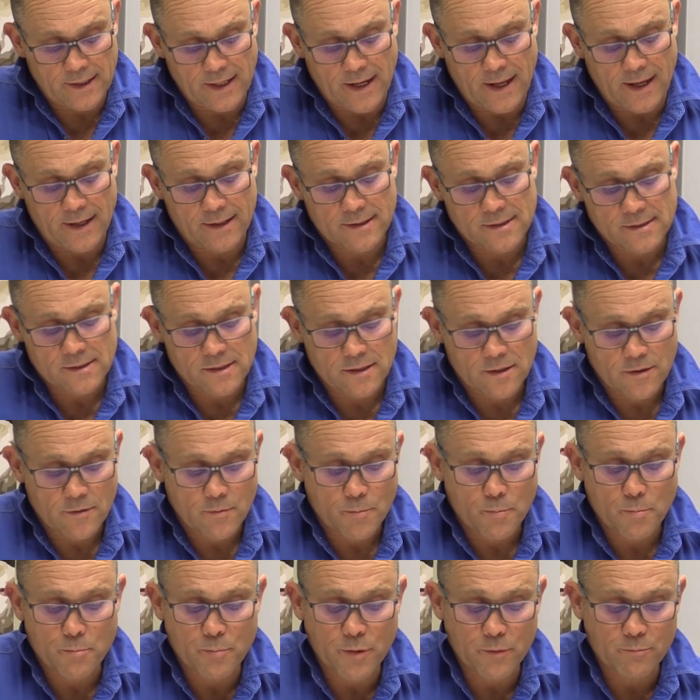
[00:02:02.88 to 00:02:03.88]
next.
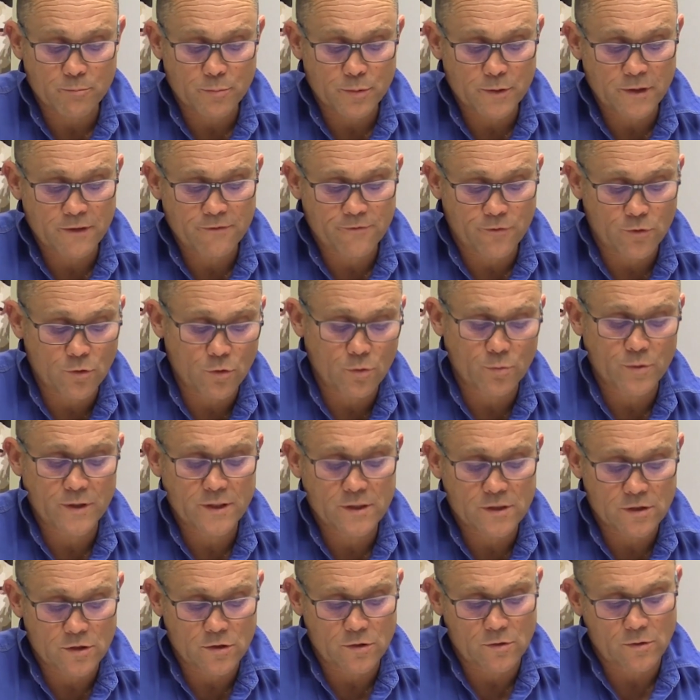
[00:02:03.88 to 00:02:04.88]
But before we
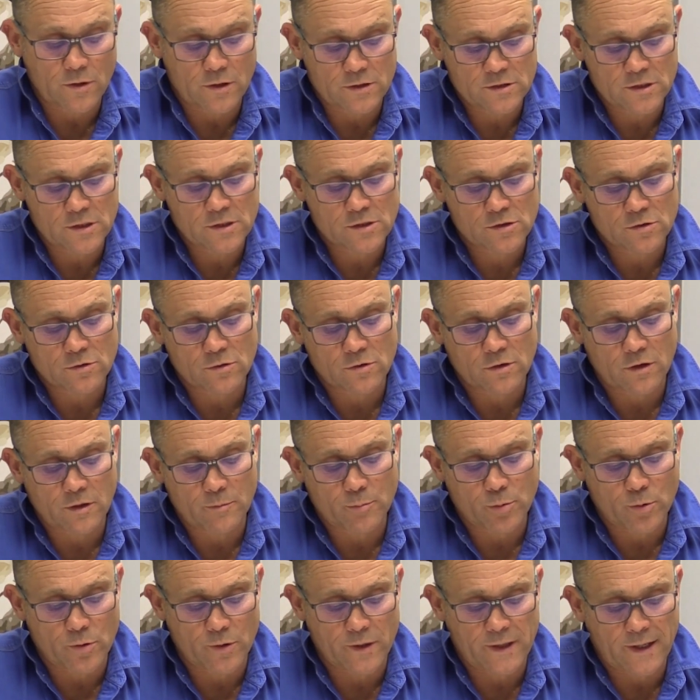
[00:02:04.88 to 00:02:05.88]
do, I just thought I'd
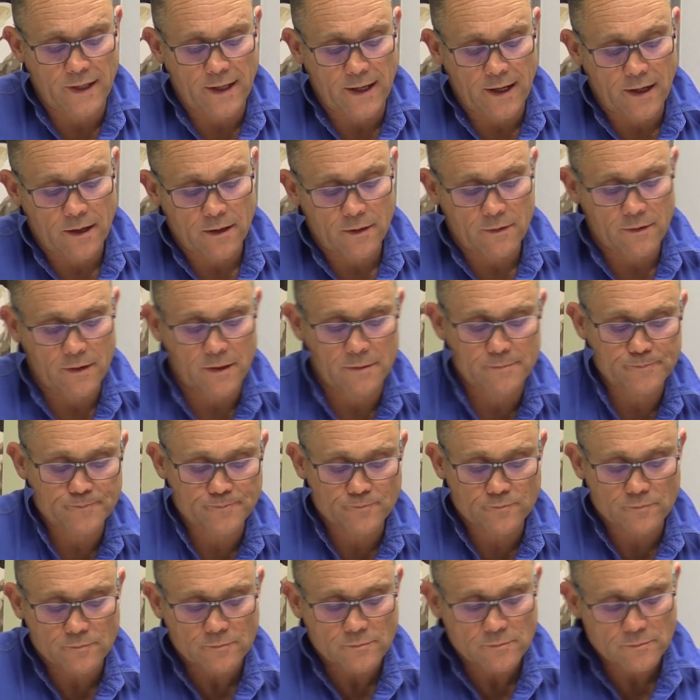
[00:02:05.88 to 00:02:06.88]
point out that
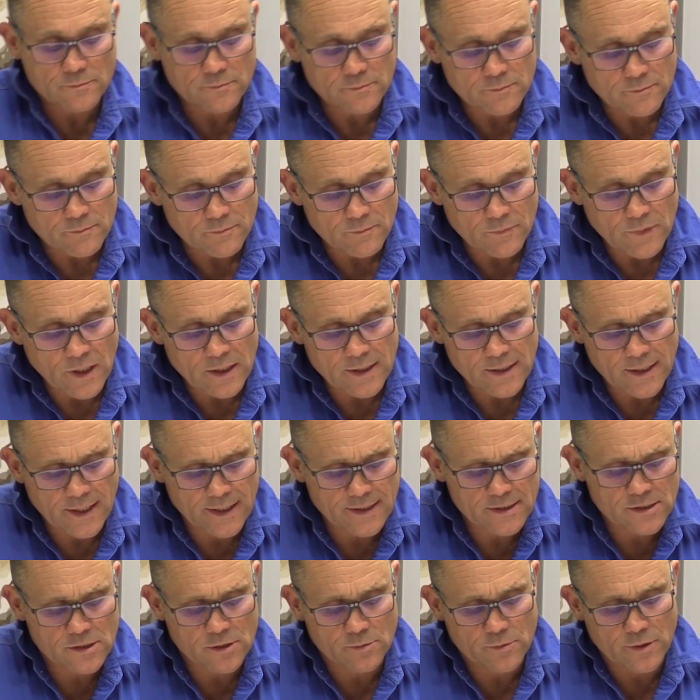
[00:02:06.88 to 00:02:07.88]

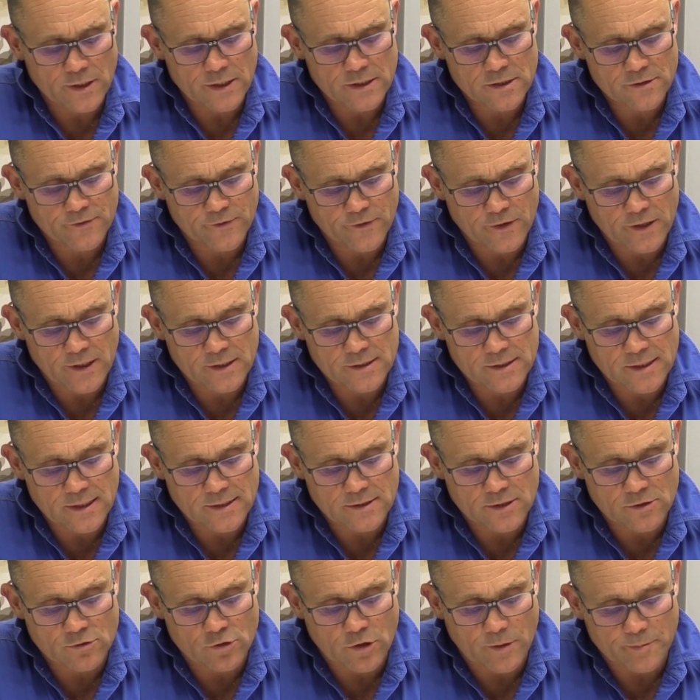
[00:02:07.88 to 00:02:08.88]
next to each feed
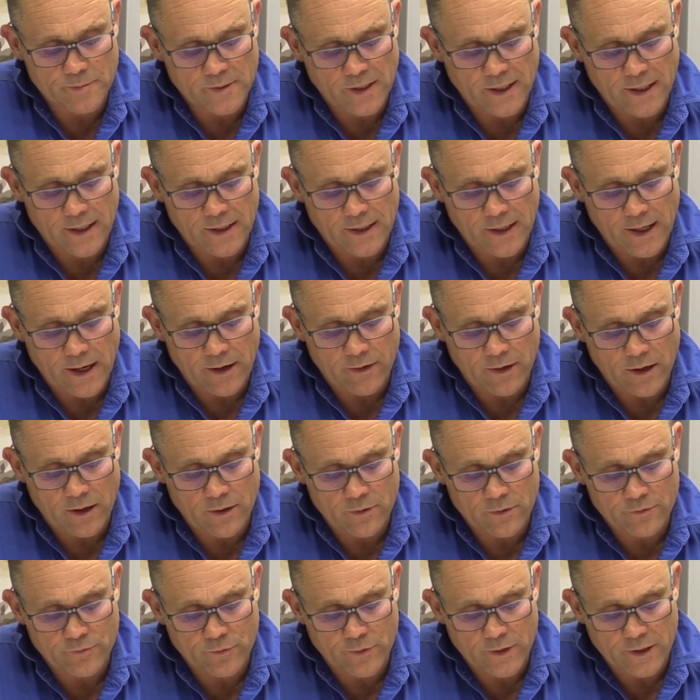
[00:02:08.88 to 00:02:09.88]
there's a drop down
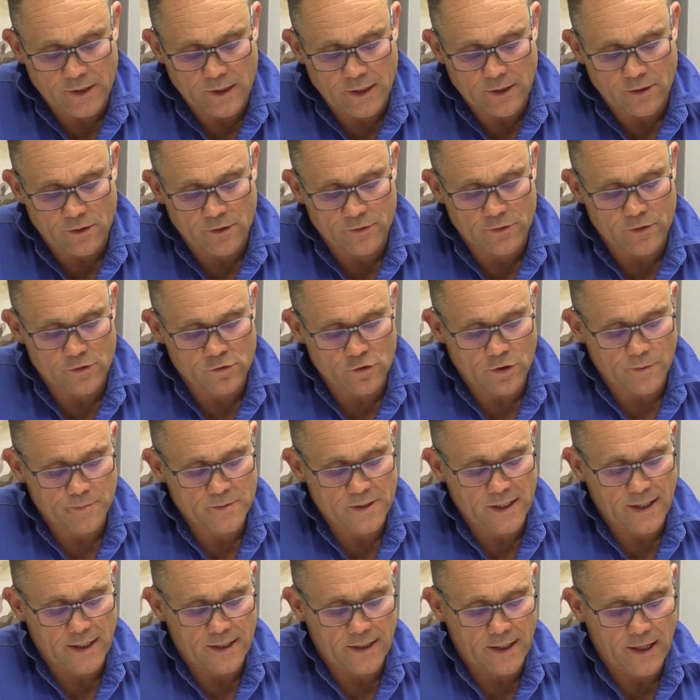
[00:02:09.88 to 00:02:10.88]
arrow. If we click on the drop
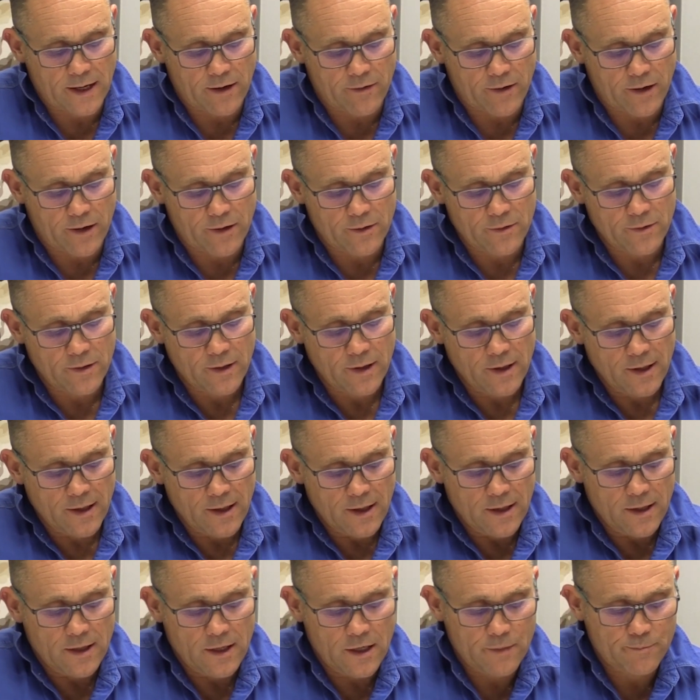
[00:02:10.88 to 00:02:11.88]
down arrow,
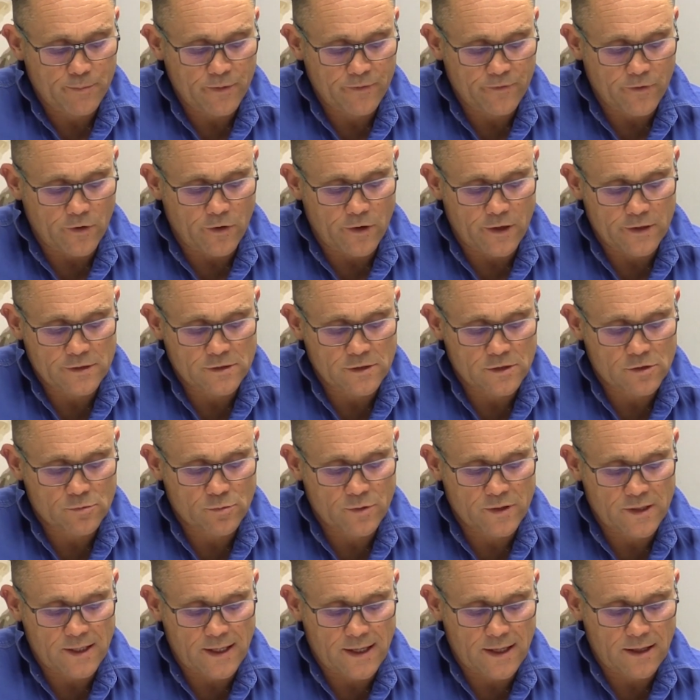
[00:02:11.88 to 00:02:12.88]
it provides us
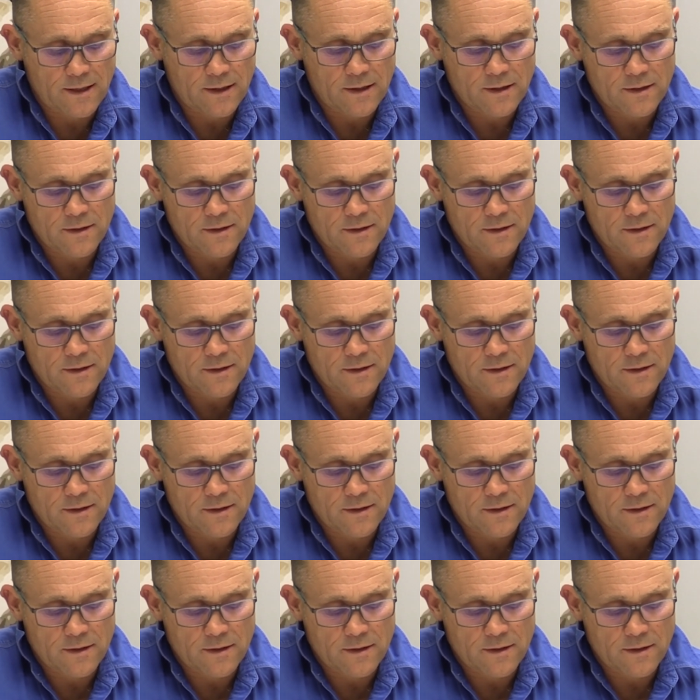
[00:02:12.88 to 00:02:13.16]
with the